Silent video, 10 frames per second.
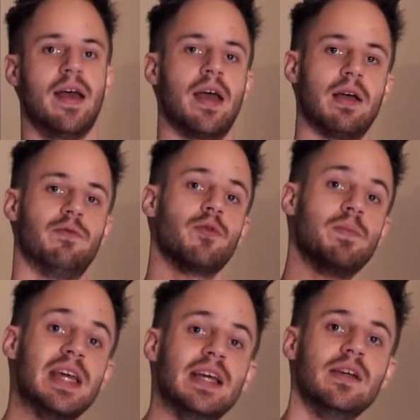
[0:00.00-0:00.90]
And for
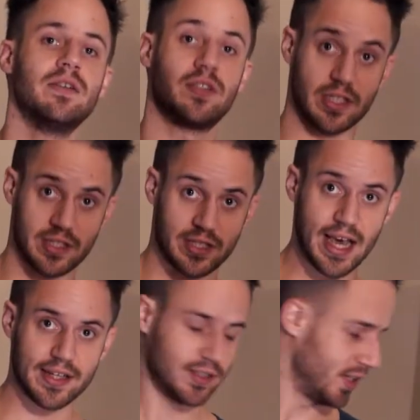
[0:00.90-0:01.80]
me,
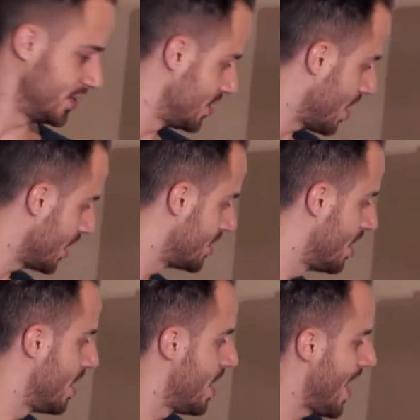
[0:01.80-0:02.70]
success is not
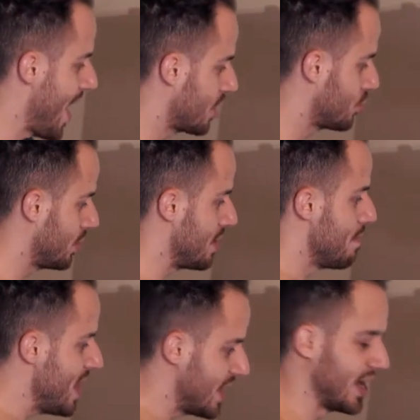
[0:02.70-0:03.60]
actually
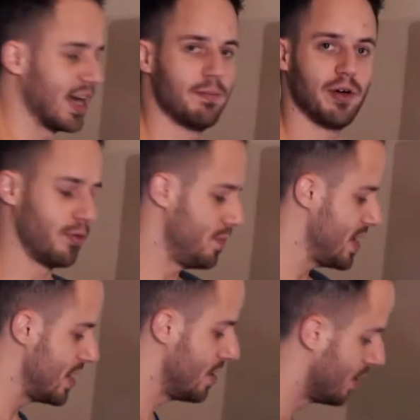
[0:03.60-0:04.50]
making it, but for me,